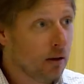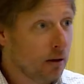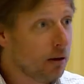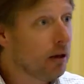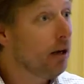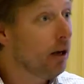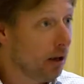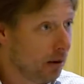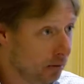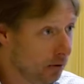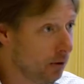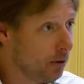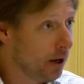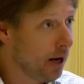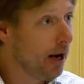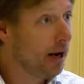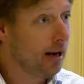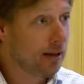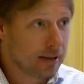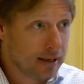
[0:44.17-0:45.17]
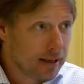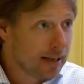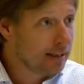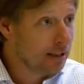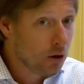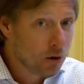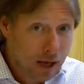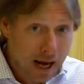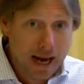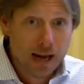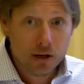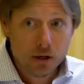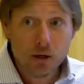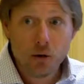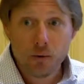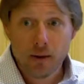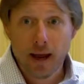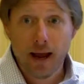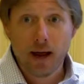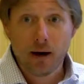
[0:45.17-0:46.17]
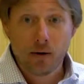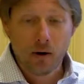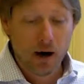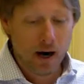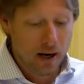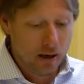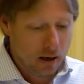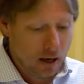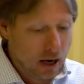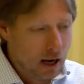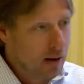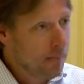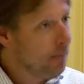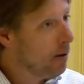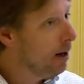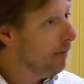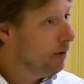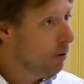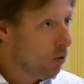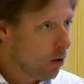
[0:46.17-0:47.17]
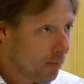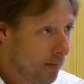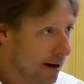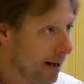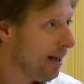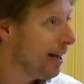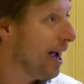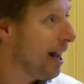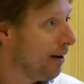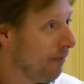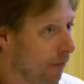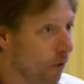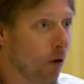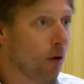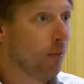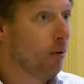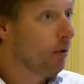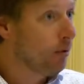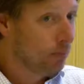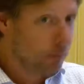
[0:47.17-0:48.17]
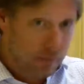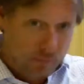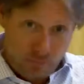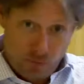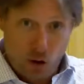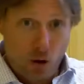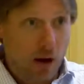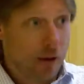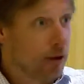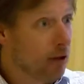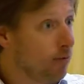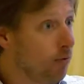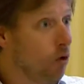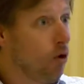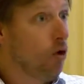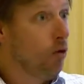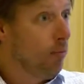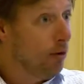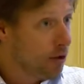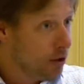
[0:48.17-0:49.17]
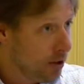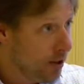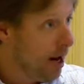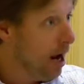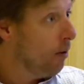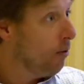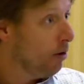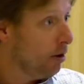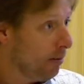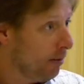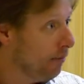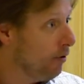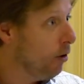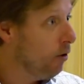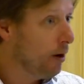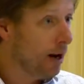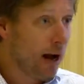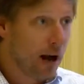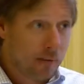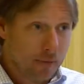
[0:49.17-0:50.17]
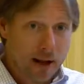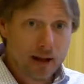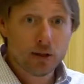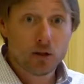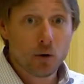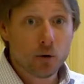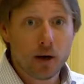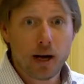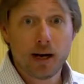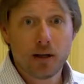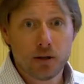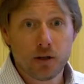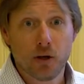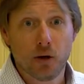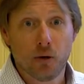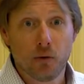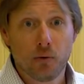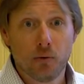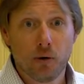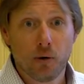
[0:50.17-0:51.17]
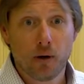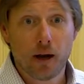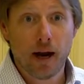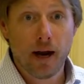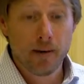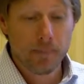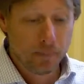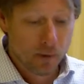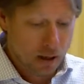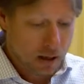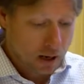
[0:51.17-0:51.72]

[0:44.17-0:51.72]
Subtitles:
Good, okay. You can do that, right? But if you want to make it kind of formal and fill out this form or sit down with them and fill it out, that's okay too, okay?